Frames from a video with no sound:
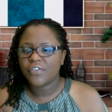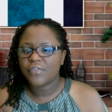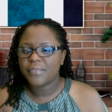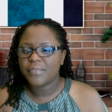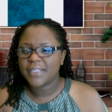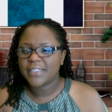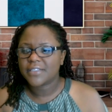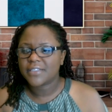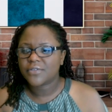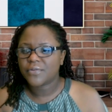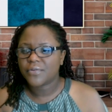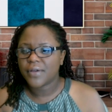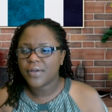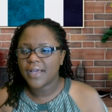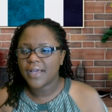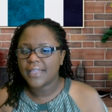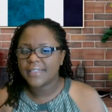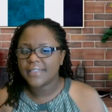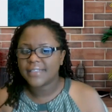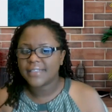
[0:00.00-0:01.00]
of mixed
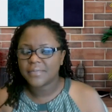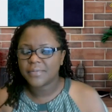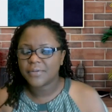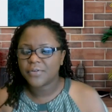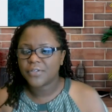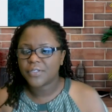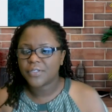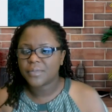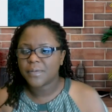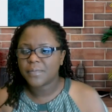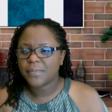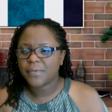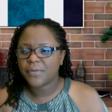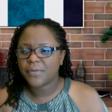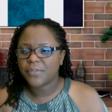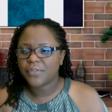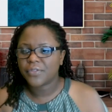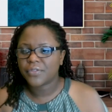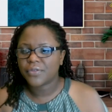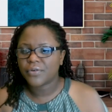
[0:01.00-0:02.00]
answers because
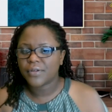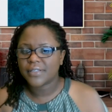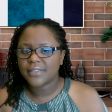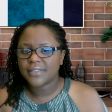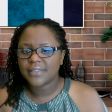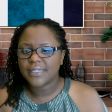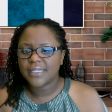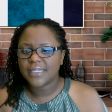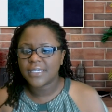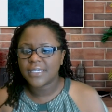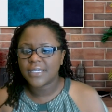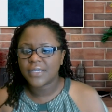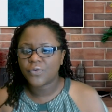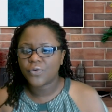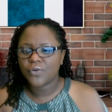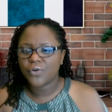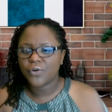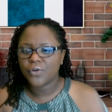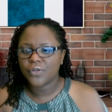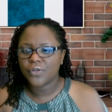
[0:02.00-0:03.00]
people thought he
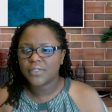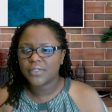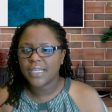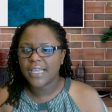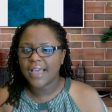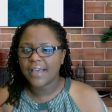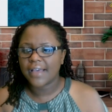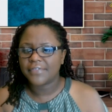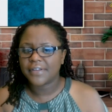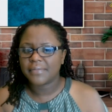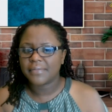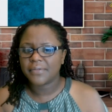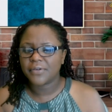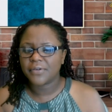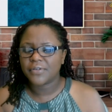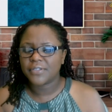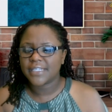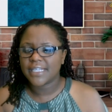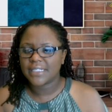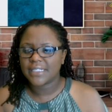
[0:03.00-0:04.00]
couldn't govern
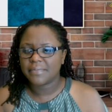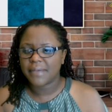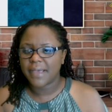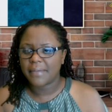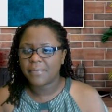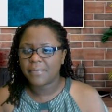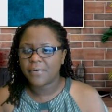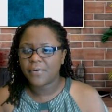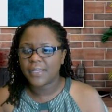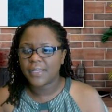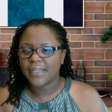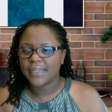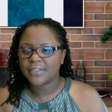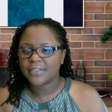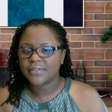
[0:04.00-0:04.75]
because he has bipolar,